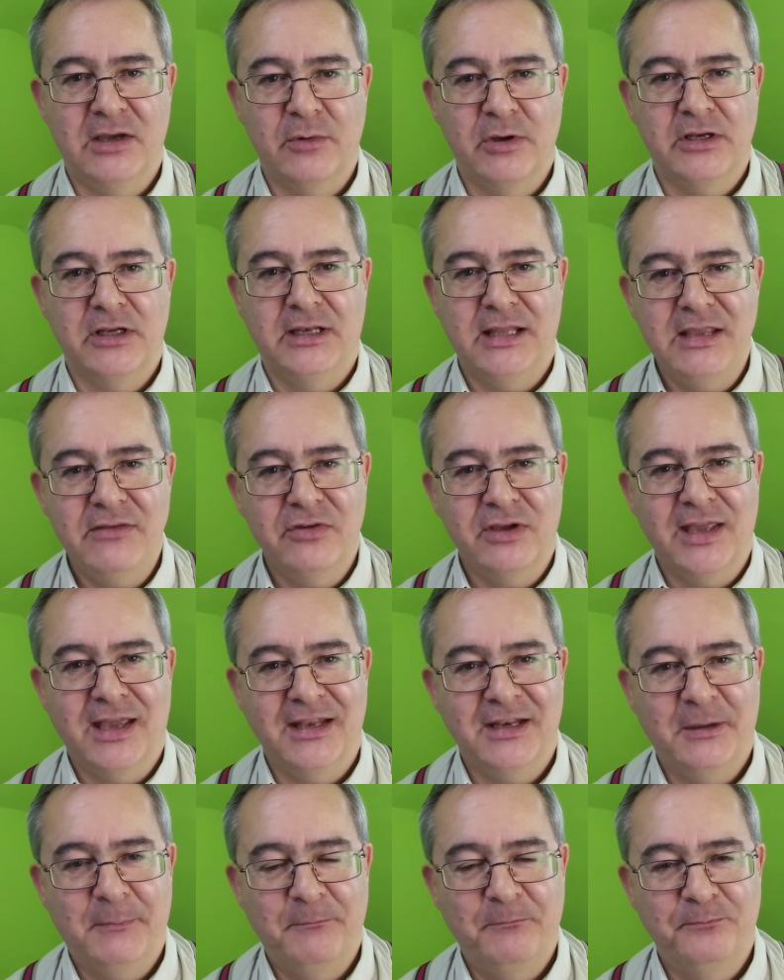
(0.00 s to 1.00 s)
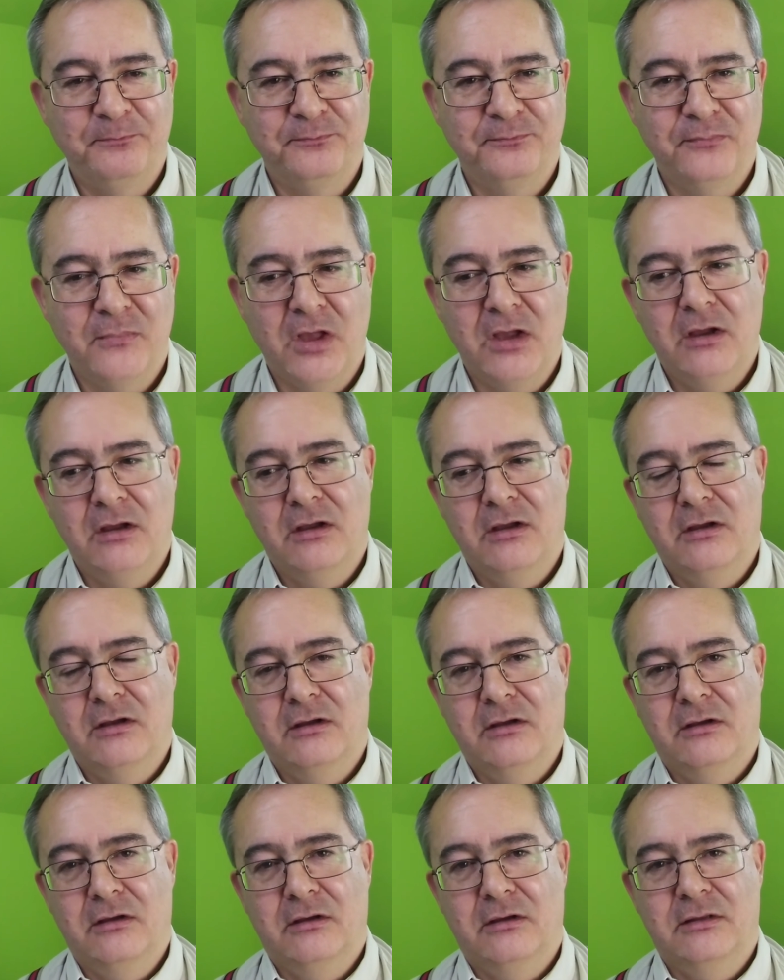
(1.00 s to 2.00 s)
they were going to leave again.
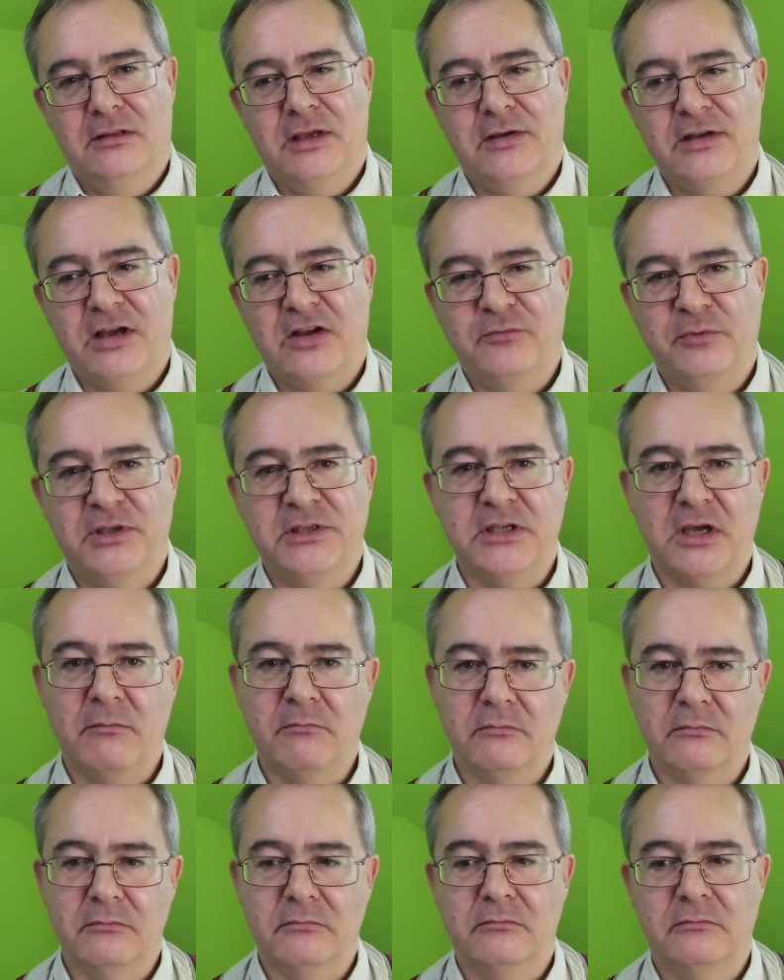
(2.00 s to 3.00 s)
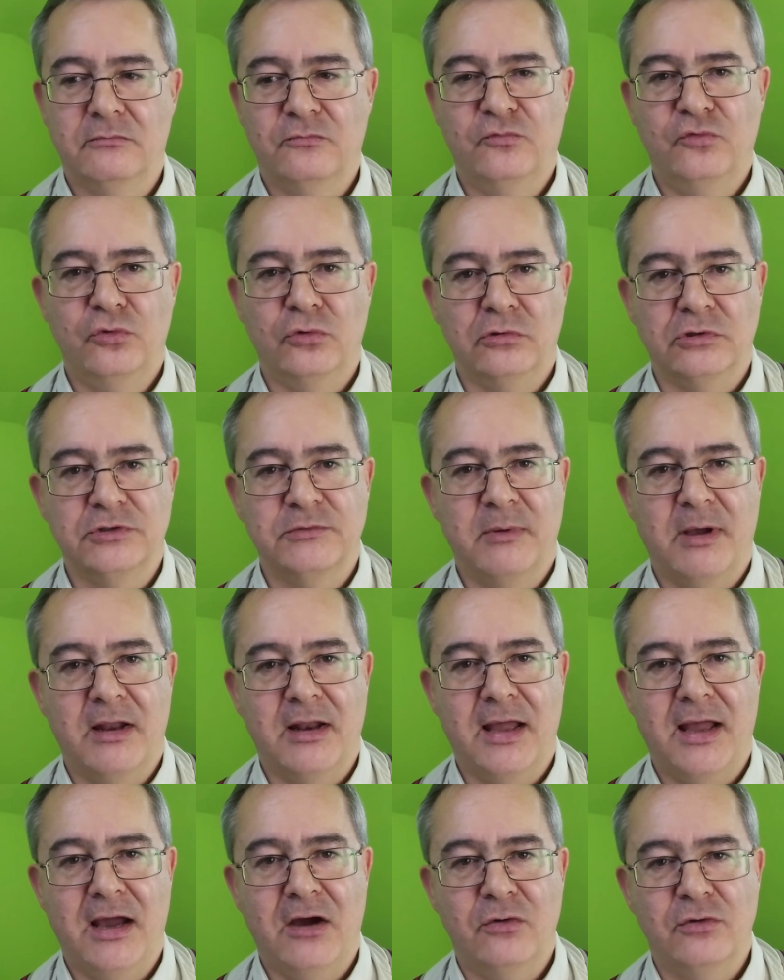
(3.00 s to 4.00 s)
There'd have to be some rules about
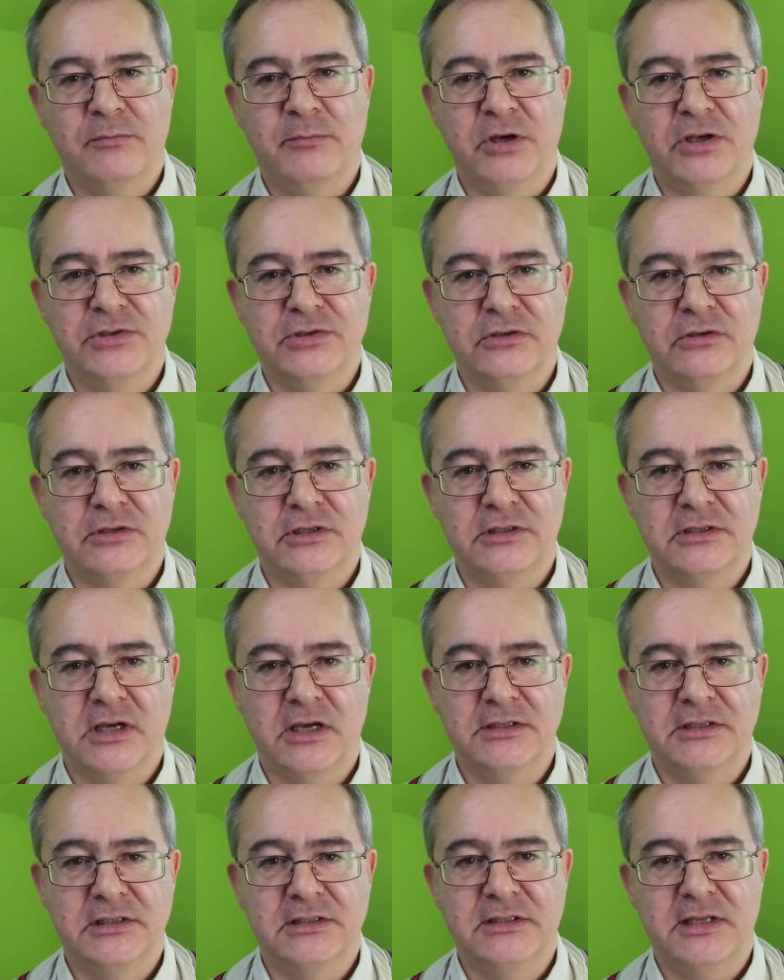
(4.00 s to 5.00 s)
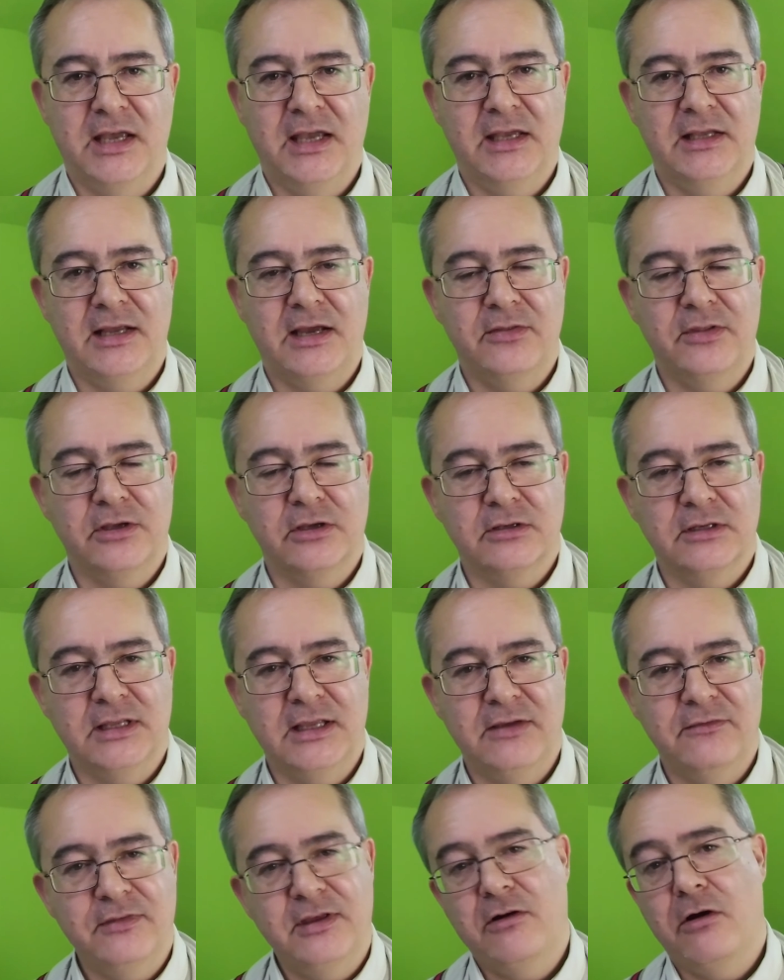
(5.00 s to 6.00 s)
how a person could decide to stay and how they could
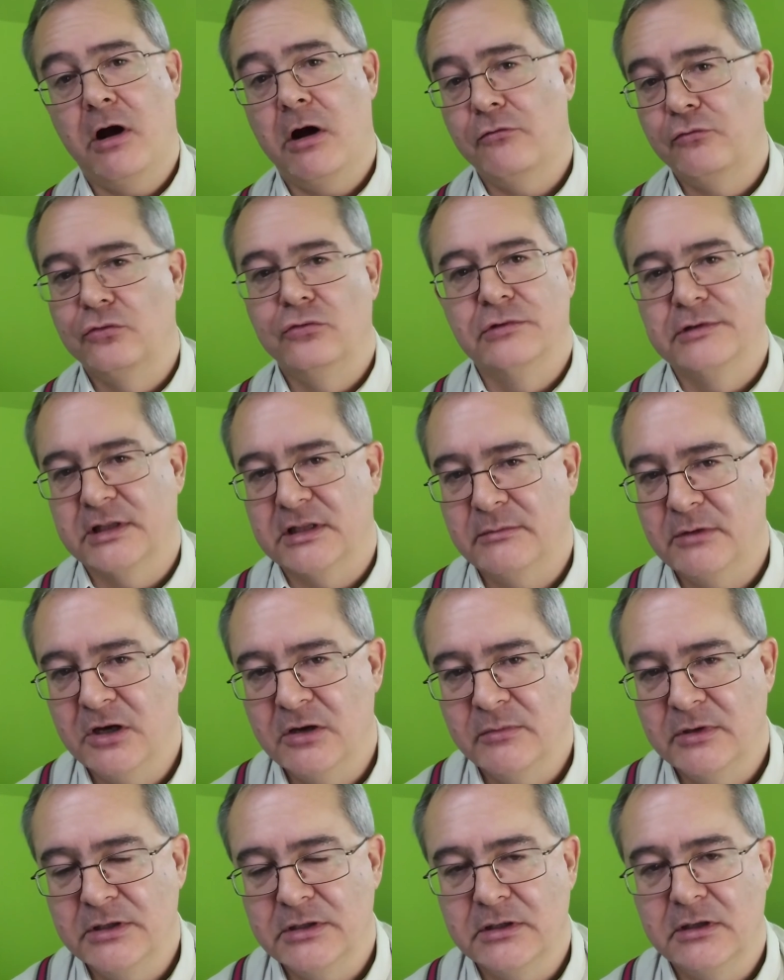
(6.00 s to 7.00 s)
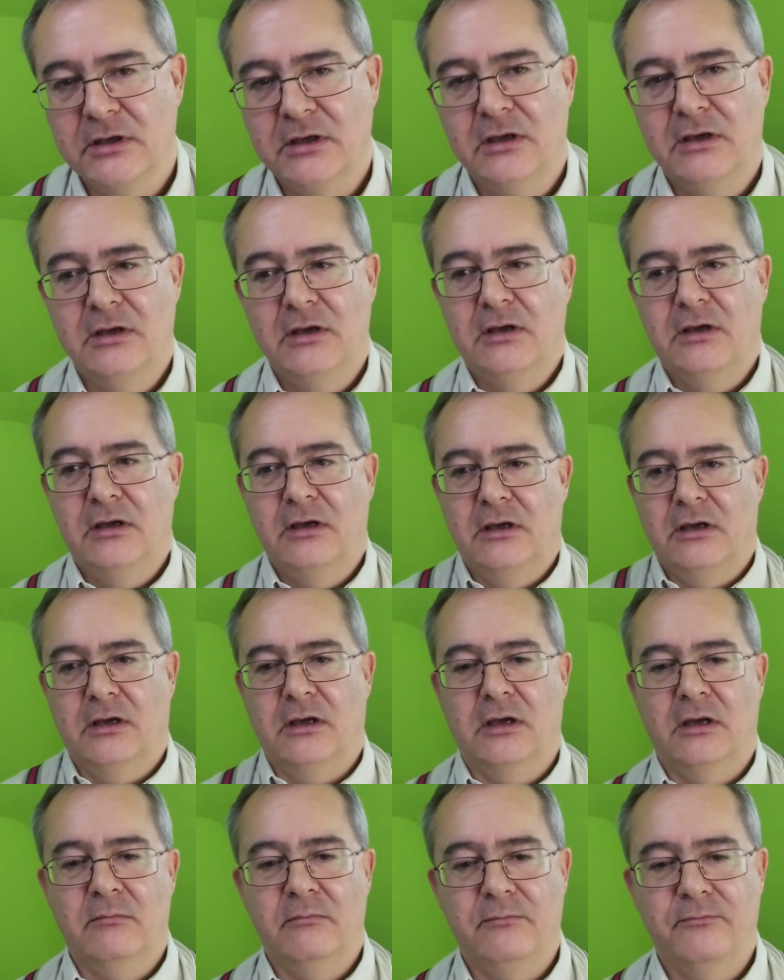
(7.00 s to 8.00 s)
leave. There are rules at the moment.
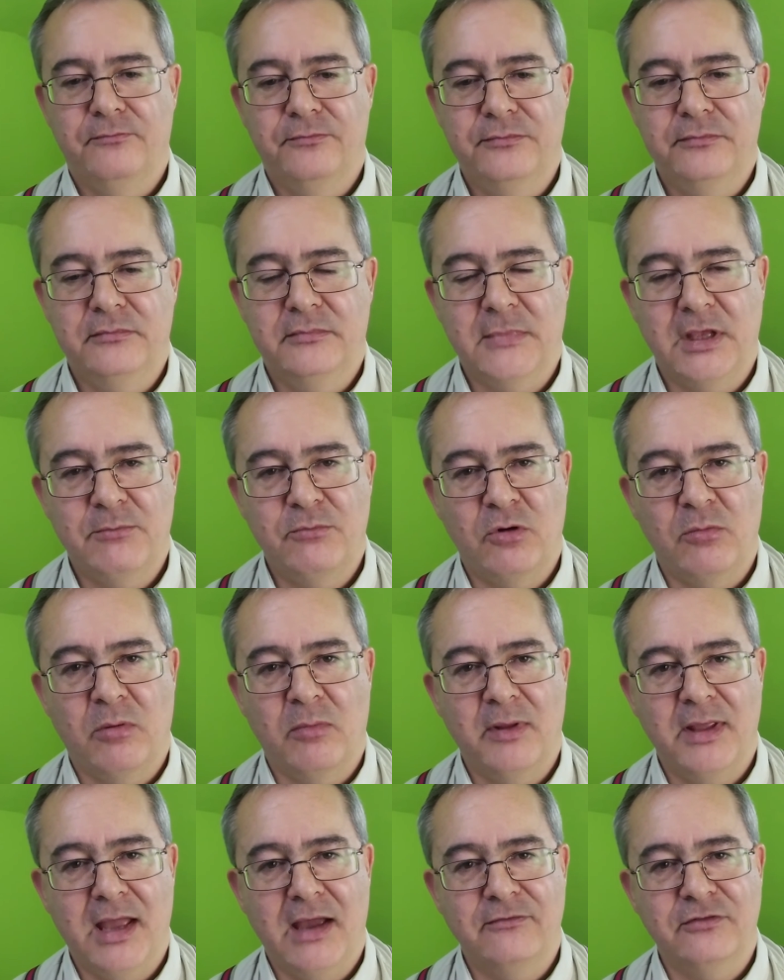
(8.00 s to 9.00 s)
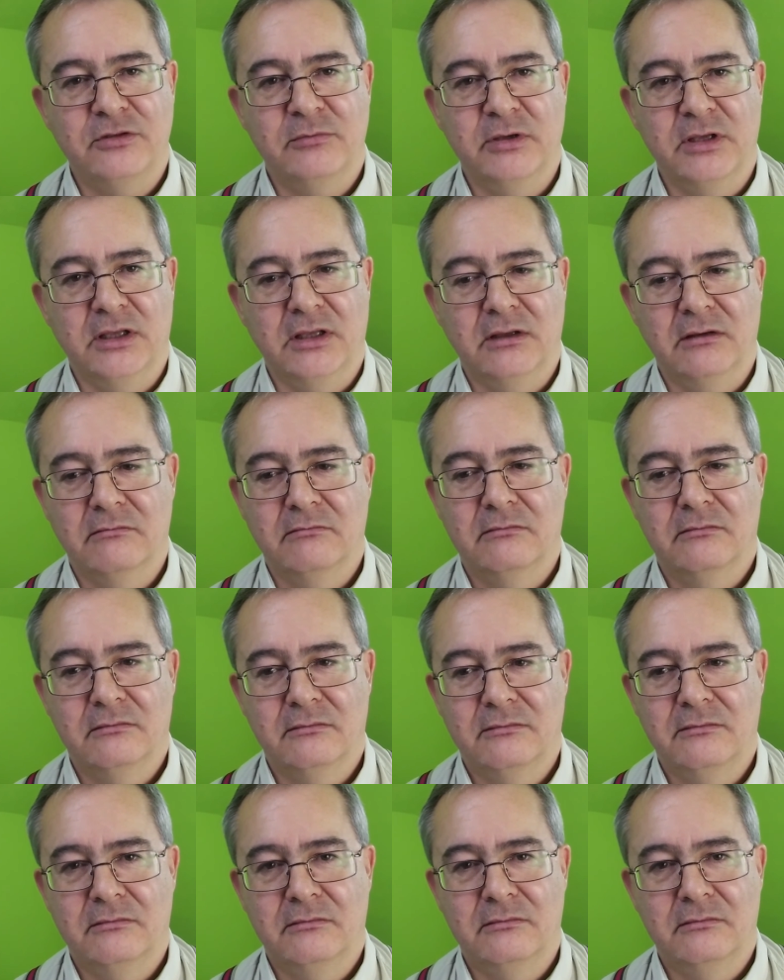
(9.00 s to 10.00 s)
They'd probably have to be
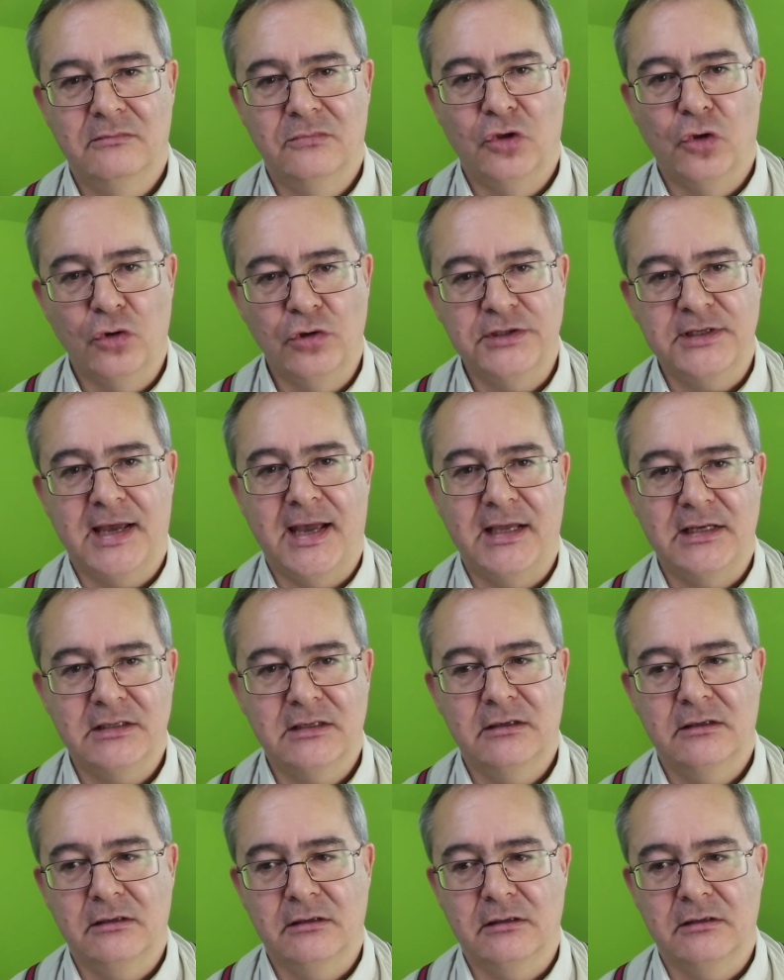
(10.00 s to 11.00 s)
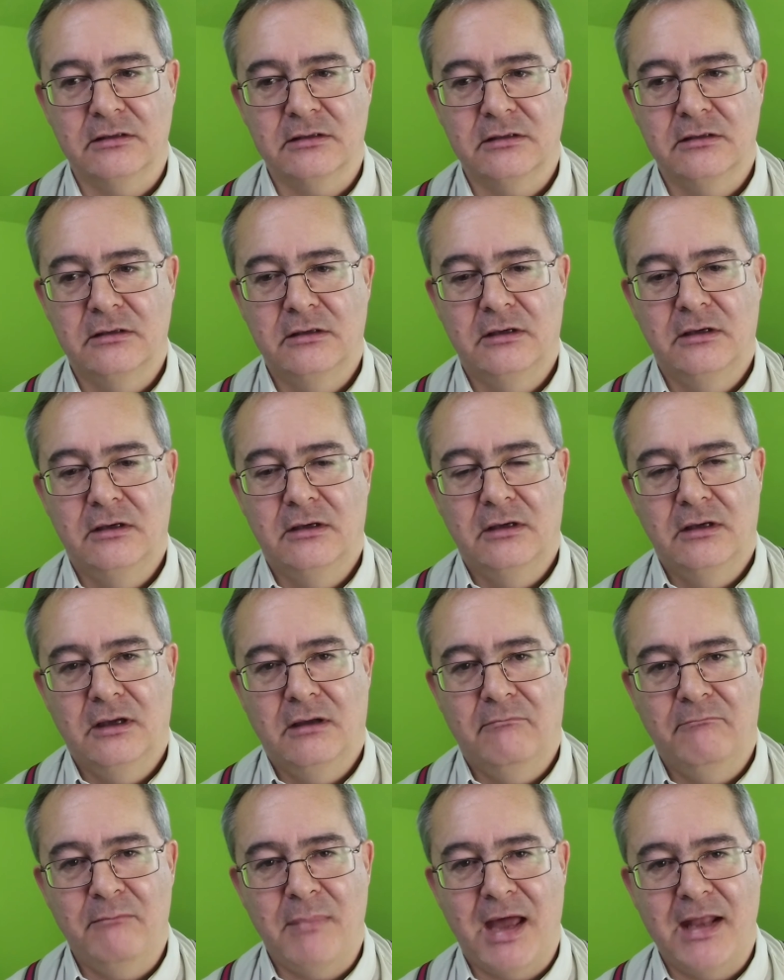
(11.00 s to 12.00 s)
looked at and
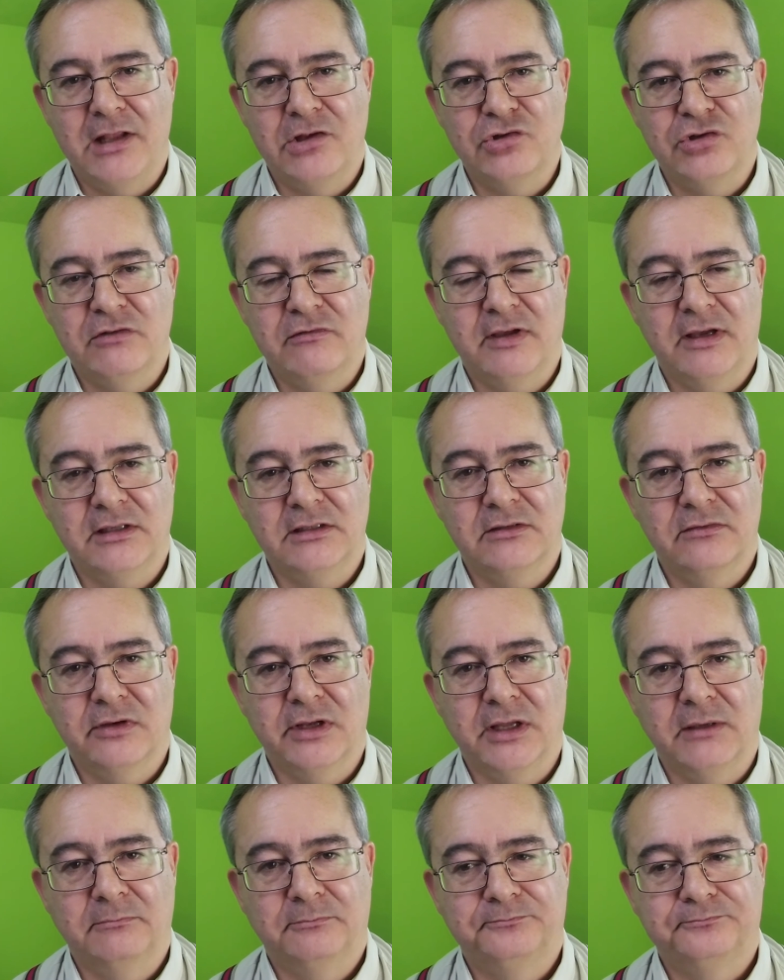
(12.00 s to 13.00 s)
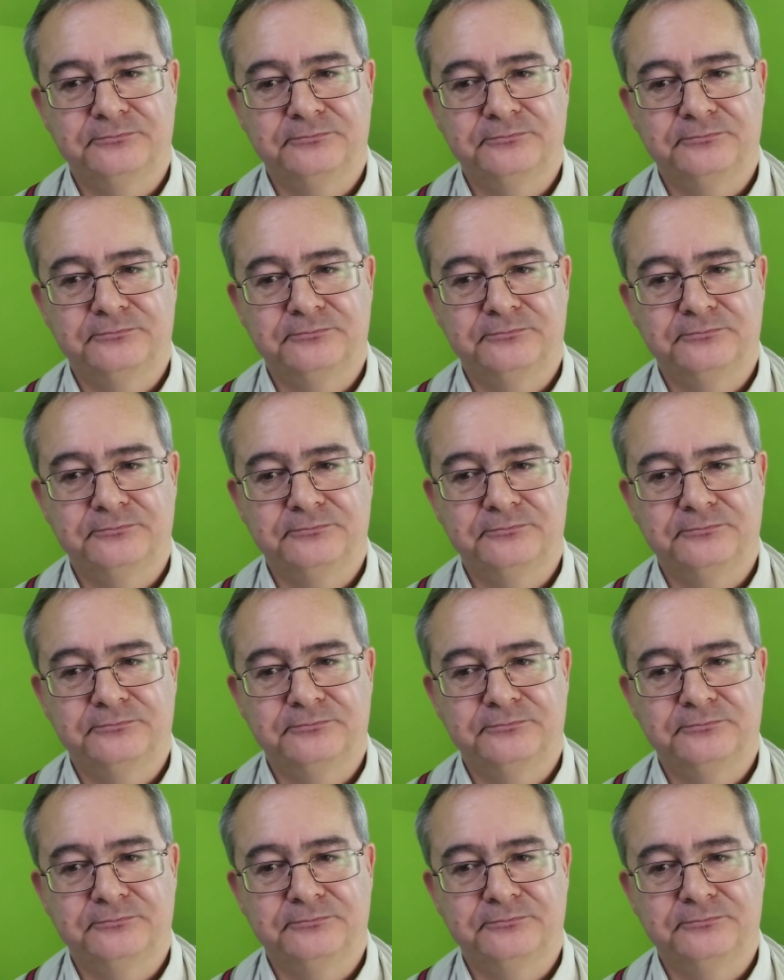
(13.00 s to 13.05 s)
managed effectively,